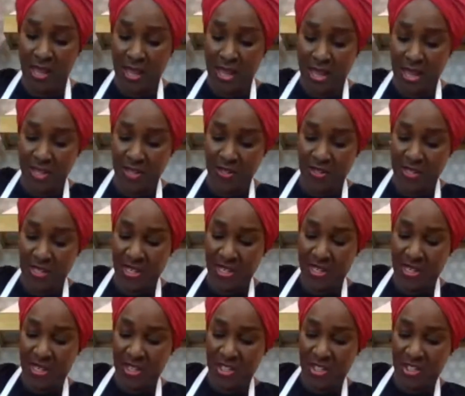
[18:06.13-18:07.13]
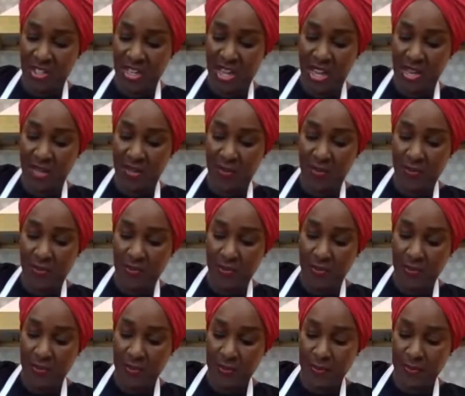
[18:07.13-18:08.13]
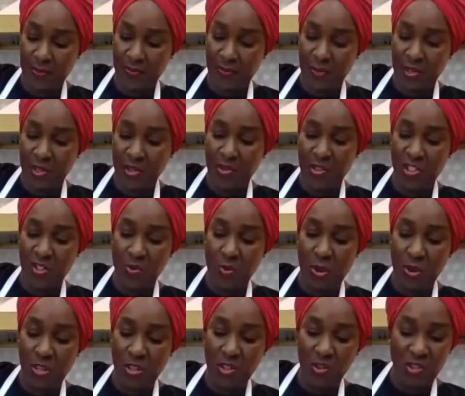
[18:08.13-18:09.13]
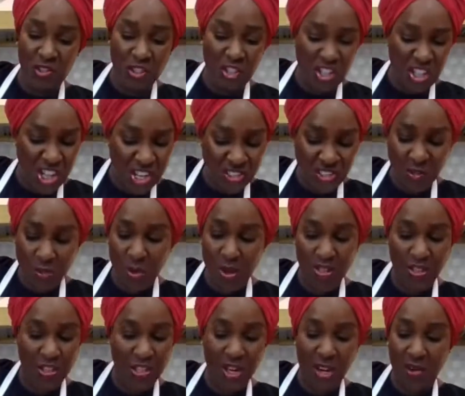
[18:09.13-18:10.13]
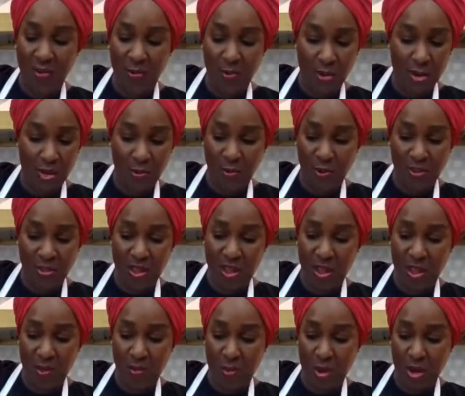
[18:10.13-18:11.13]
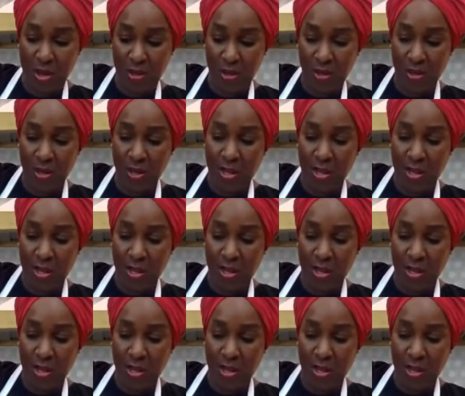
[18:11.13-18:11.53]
And you see that it just kind of, you just want to cover it with the hot water.